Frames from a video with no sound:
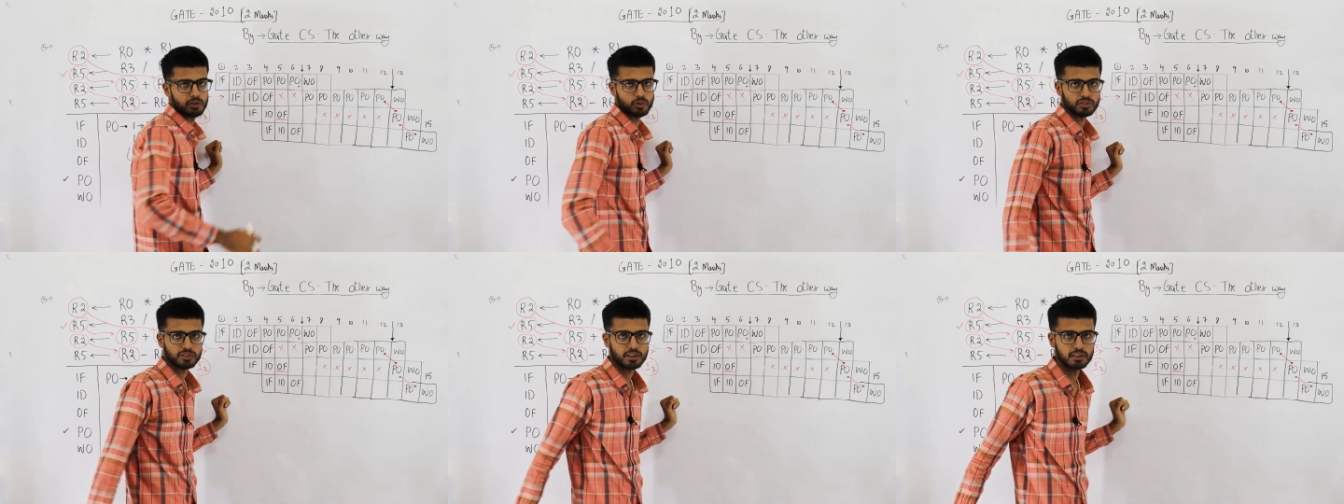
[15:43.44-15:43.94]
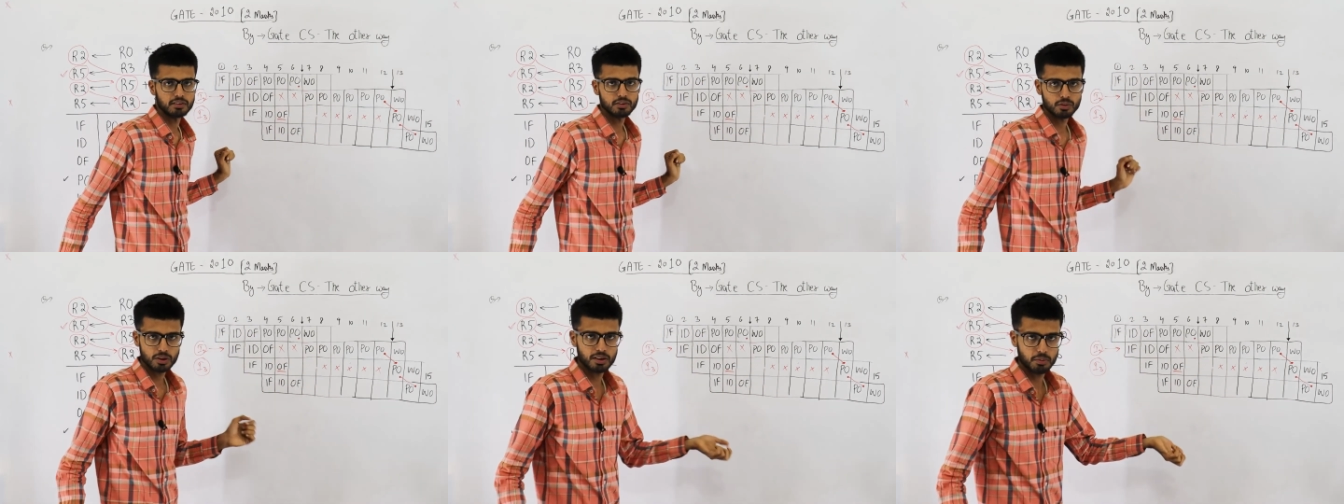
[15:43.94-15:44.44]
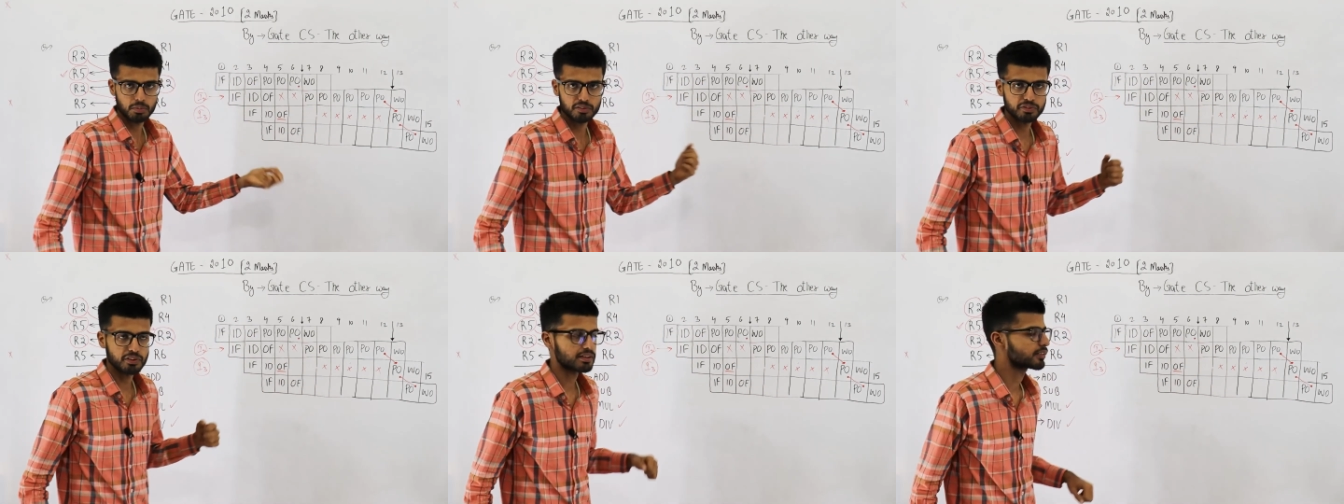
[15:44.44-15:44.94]
PO stage. Okay, the
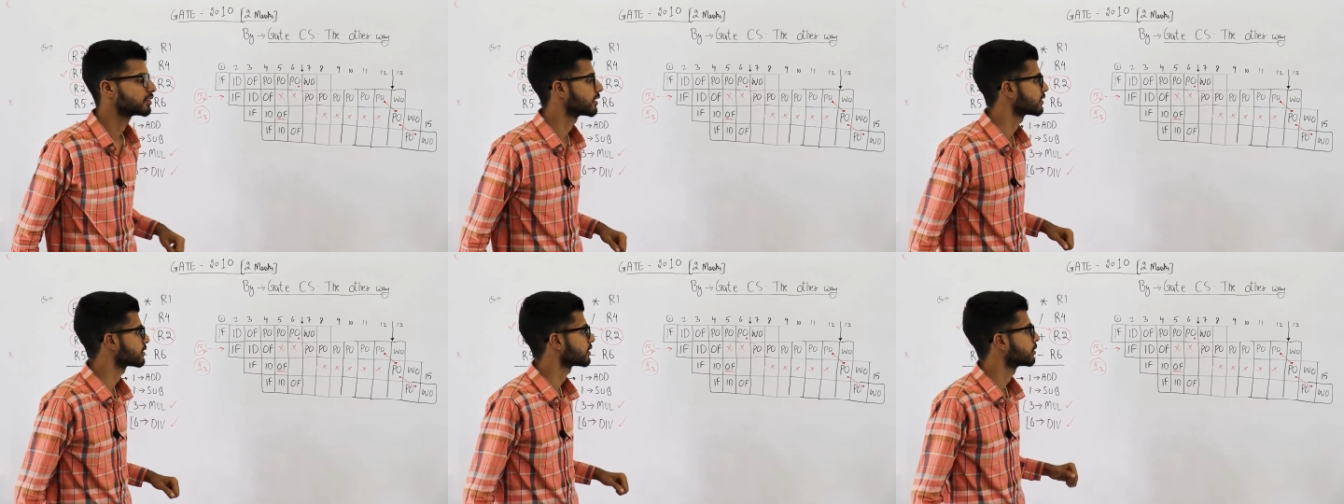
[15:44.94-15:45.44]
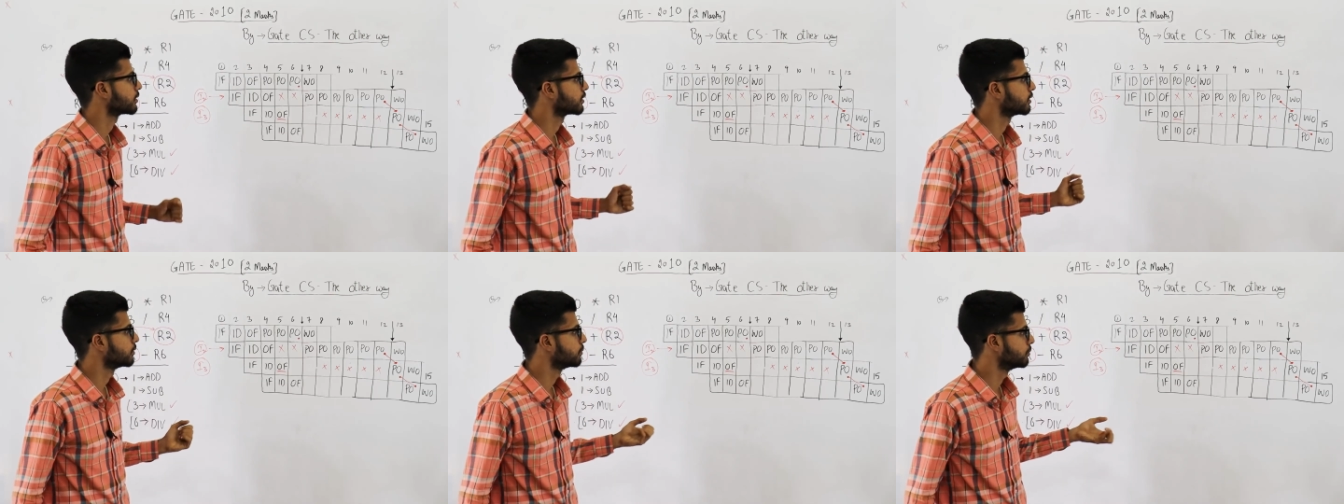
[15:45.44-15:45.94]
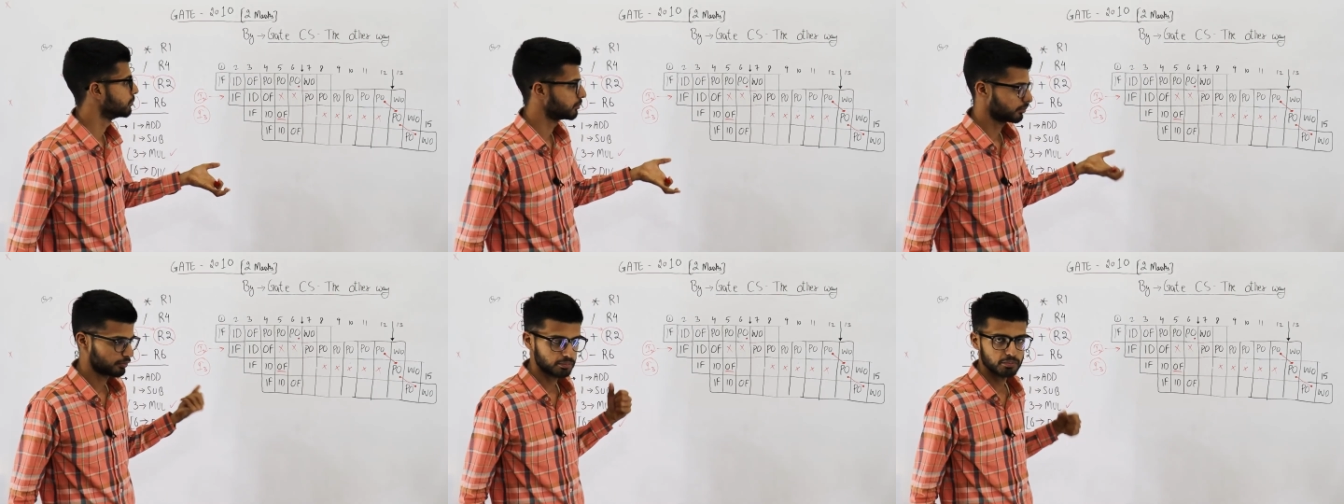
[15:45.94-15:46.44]
buffers just
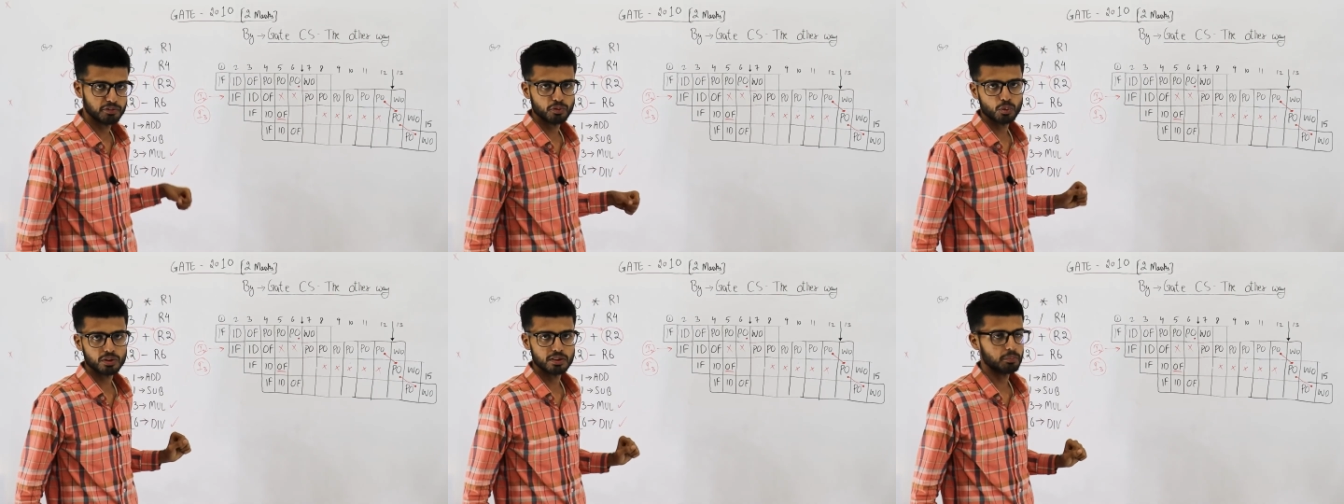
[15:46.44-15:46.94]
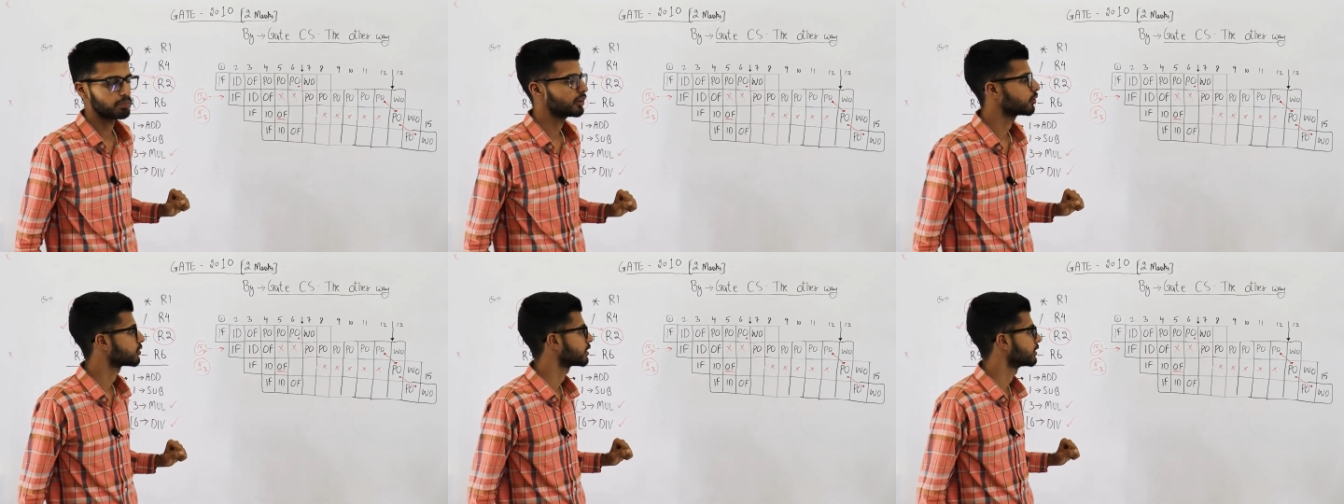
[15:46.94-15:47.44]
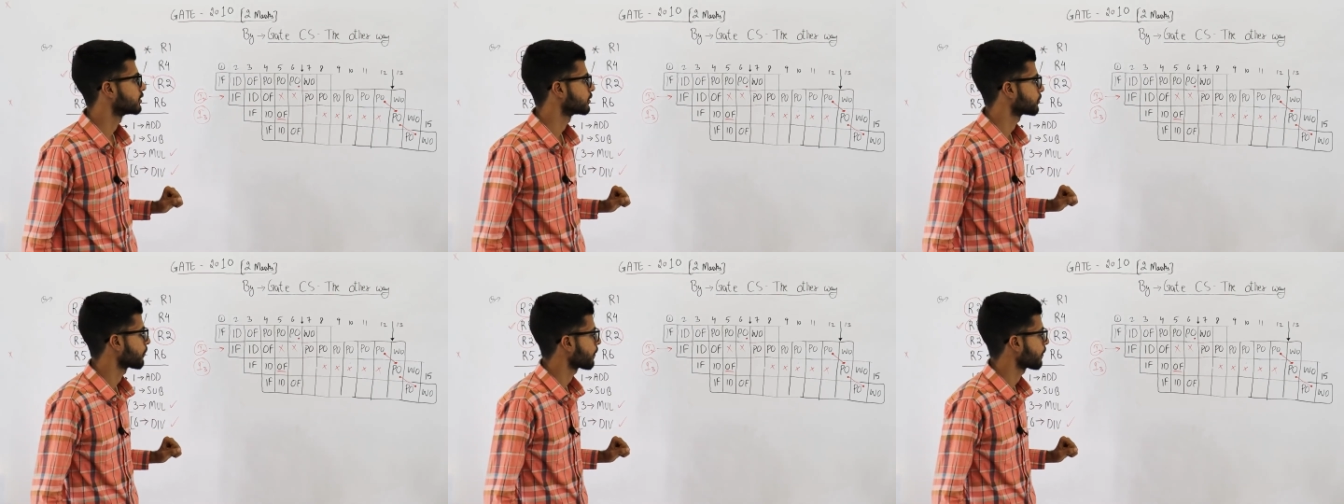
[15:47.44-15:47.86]
before the PO stage.